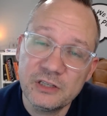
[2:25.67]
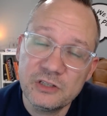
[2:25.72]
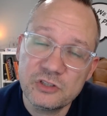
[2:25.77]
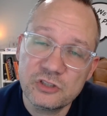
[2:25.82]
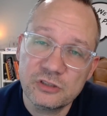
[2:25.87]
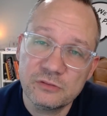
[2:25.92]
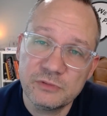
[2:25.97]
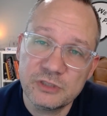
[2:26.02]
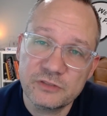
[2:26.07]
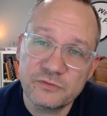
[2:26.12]
you
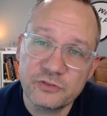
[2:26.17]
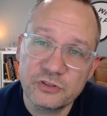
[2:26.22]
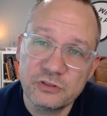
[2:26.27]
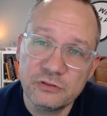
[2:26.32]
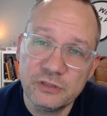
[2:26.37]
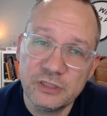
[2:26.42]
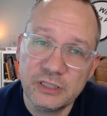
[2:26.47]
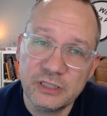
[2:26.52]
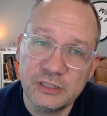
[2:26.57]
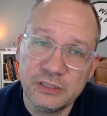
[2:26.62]
so much for
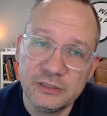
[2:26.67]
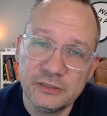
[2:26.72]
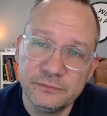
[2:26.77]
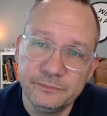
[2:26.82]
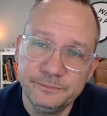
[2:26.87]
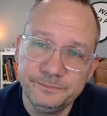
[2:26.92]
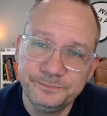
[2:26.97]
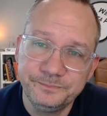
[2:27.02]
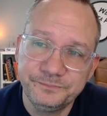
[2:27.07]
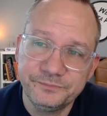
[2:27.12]
tuning in.
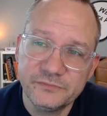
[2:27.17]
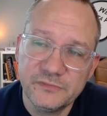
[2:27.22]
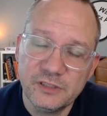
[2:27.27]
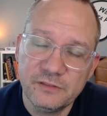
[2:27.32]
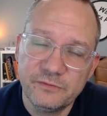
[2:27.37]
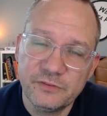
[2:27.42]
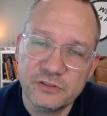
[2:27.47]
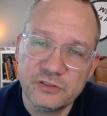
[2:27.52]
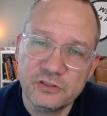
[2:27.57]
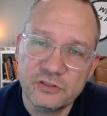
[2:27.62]
If
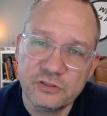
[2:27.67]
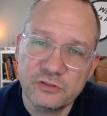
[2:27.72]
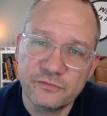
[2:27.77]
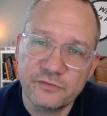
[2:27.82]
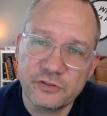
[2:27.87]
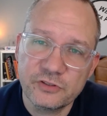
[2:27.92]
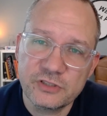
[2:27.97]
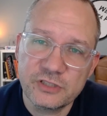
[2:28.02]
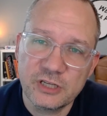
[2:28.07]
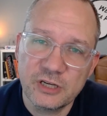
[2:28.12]
this is your
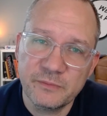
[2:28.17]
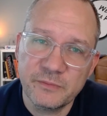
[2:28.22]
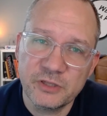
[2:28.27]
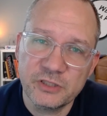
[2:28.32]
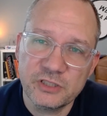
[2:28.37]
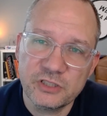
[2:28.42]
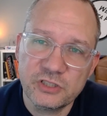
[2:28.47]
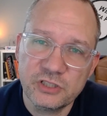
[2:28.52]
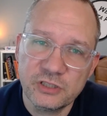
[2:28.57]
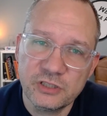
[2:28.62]
first time on
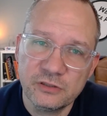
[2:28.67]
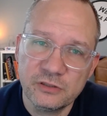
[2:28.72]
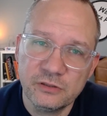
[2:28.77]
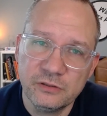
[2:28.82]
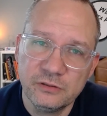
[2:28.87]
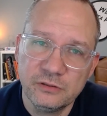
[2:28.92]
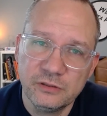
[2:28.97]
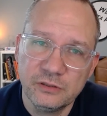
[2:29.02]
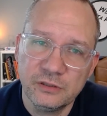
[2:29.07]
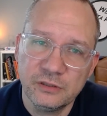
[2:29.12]
the
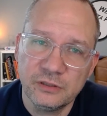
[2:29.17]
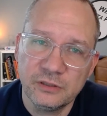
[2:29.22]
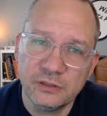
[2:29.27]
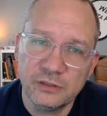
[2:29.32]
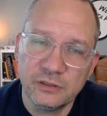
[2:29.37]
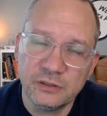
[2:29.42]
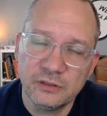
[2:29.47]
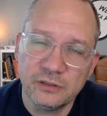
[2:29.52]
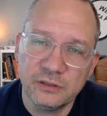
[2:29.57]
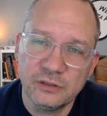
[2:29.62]
channel,
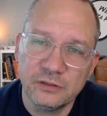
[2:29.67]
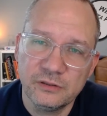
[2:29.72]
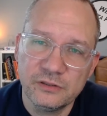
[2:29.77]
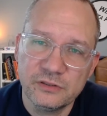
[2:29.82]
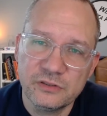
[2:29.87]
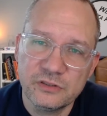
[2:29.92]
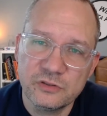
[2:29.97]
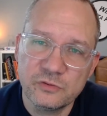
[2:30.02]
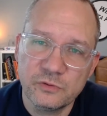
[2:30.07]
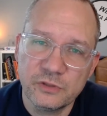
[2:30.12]

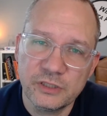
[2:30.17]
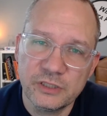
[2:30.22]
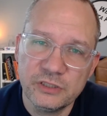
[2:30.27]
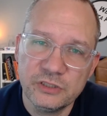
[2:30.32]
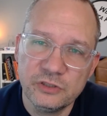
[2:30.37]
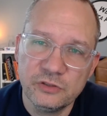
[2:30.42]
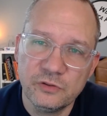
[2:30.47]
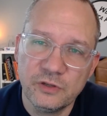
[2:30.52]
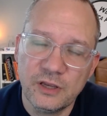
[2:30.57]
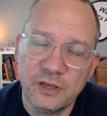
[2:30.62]
this is what I
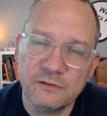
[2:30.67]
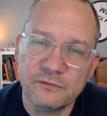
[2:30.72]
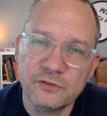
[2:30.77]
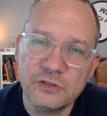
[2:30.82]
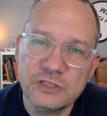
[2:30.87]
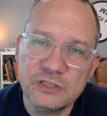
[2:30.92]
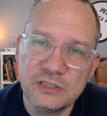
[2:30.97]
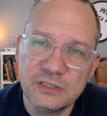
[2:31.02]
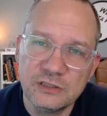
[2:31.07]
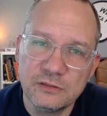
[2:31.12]
do every
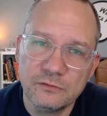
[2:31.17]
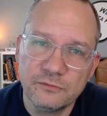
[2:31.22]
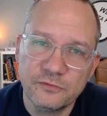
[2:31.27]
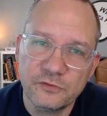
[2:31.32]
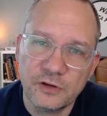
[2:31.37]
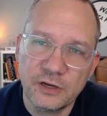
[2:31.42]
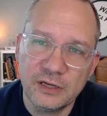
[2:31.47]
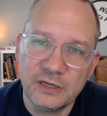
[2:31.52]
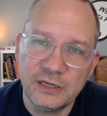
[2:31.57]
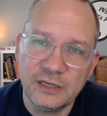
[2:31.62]
single
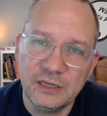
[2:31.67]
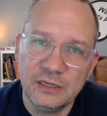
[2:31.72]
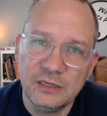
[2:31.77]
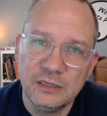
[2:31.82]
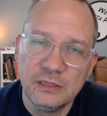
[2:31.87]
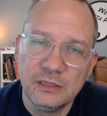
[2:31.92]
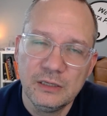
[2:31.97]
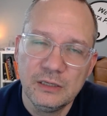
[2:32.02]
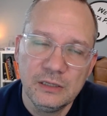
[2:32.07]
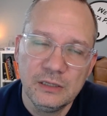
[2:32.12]
Friday.
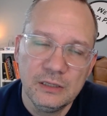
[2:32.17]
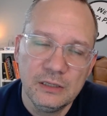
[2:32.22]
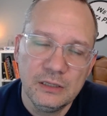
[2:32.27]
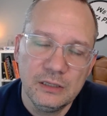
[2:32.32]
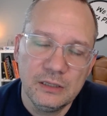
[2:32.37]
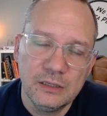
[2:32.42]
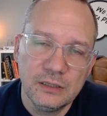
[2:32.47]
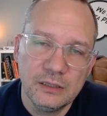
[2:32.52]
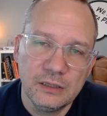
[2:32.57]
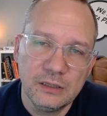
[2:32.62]

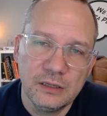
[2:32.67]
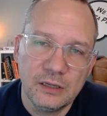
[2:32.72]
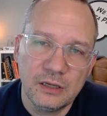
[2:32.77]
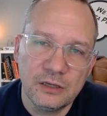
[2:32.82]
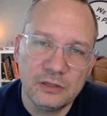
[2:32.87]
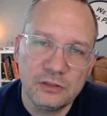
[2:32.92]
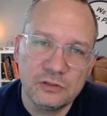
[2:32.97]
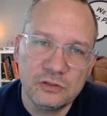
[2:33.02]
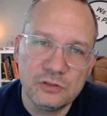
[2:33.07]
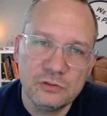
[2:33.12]
I
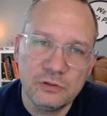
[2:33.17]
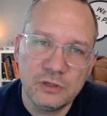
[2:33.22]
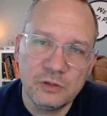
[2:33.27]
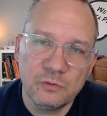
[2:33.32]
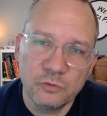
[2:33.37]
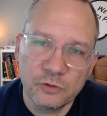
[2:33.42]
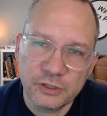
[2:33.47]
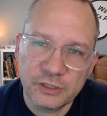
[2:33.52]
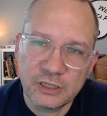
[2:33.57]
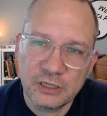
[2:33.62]
do a
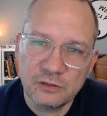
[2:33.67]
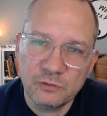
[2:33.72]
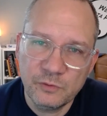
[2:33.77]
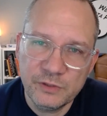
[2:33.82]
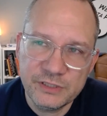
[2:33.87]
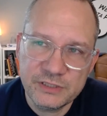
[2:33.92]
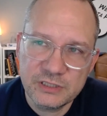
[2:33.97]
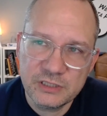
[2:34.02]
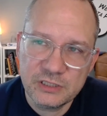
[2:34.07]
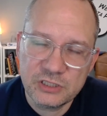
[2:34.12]
Workout
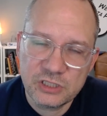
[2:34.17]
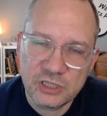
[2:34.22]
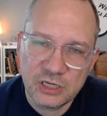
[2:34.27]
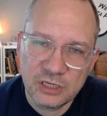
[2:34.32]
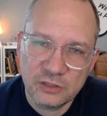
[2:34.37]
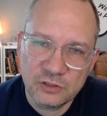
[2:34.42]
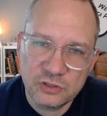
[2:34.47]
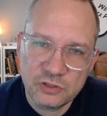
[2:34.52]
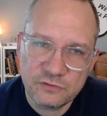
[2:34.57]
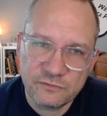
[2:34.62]
Wednesday
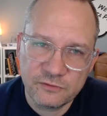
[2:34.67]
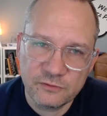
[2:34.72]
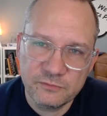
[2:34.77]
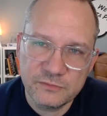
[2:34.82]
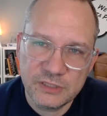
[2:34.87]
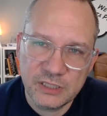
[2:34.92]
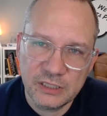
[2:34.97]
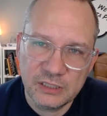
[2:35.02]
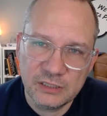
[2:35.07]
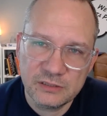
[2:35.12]
challenge from
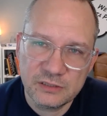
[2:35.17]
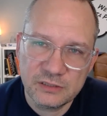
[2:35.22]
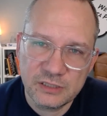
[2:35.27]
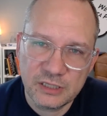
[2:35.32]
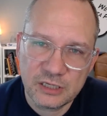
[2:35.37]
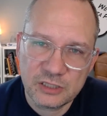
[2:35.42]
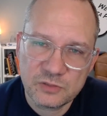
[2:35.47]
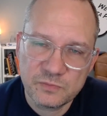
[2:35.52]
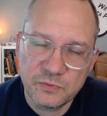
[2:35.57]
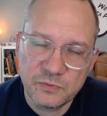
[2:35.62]
data to
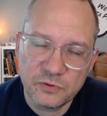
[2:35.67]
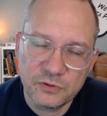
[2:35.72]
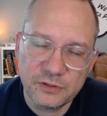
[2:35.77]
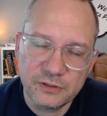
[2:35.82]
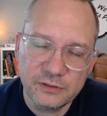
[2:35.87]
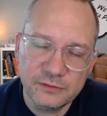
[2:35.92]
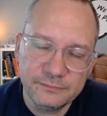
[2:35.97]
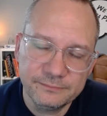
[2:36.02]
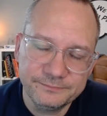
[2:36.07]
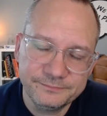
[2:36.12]

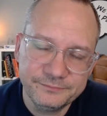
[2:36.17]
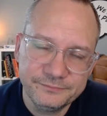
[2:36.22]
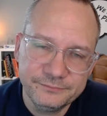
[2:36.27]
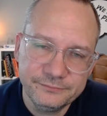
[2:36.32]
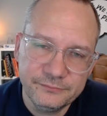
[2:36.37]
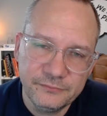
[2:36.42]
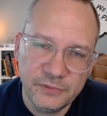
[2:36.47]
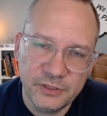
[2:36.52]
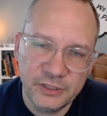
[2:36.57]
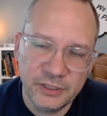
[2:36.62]
dashboard,
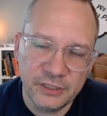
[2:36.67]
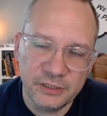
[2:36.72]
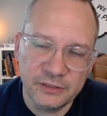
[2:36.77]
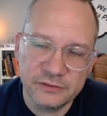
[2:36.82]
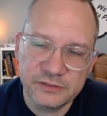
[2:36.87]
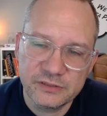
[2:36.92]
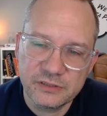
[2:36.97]
meaning